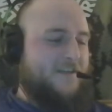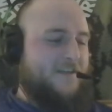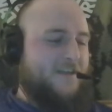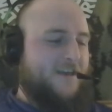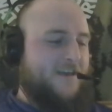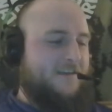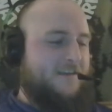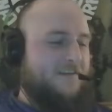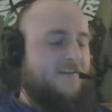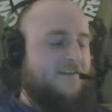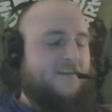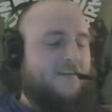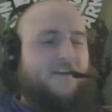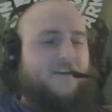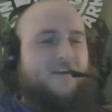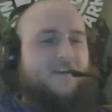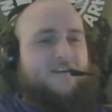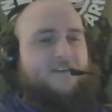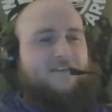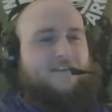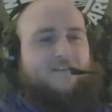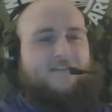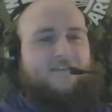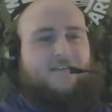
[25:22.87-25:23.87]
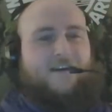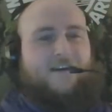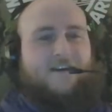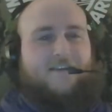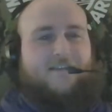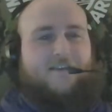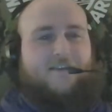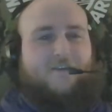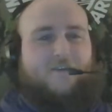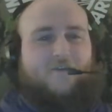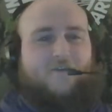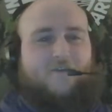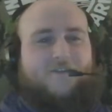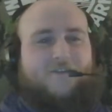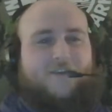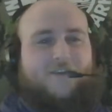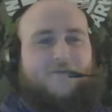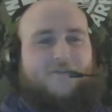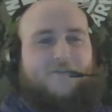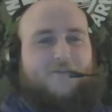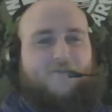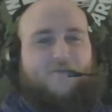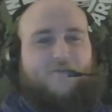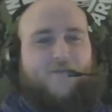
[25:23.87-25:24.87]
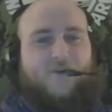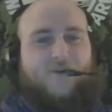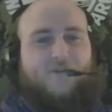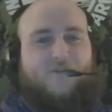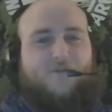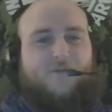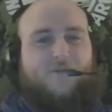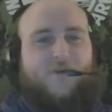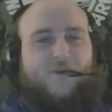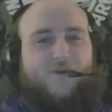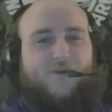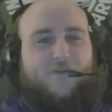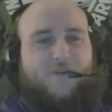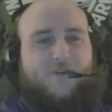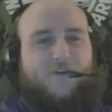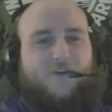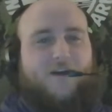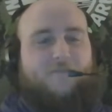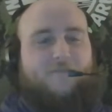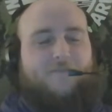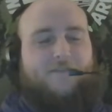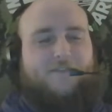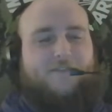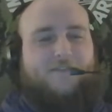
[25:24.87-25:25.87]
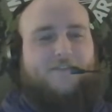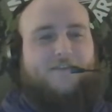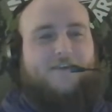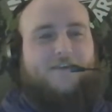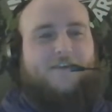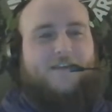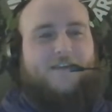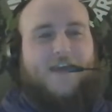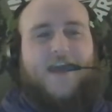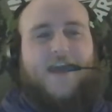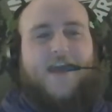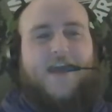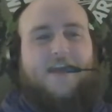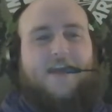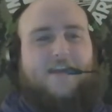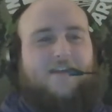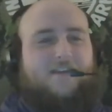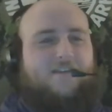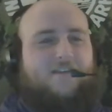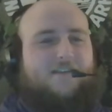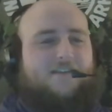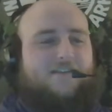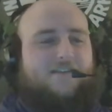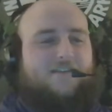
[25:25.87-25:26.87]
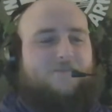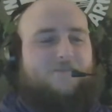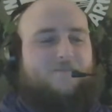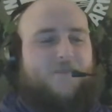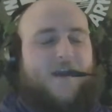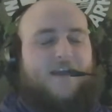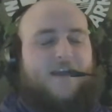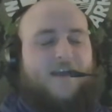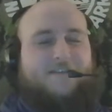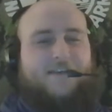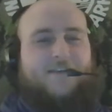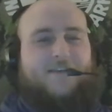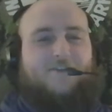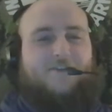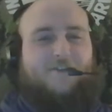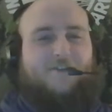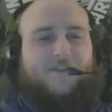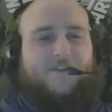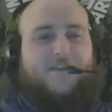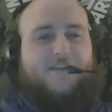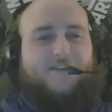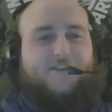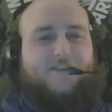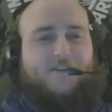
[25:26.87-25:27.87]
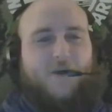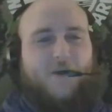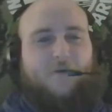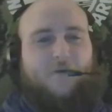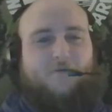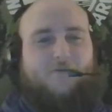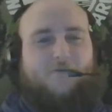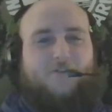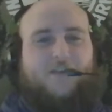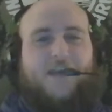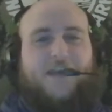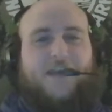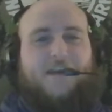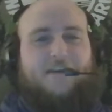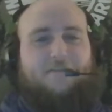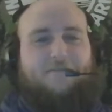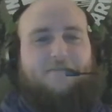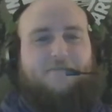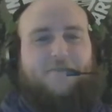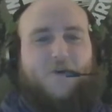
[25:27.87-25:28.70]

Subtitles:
And then their whole deal with the Rose Bowl, they essentially don't take a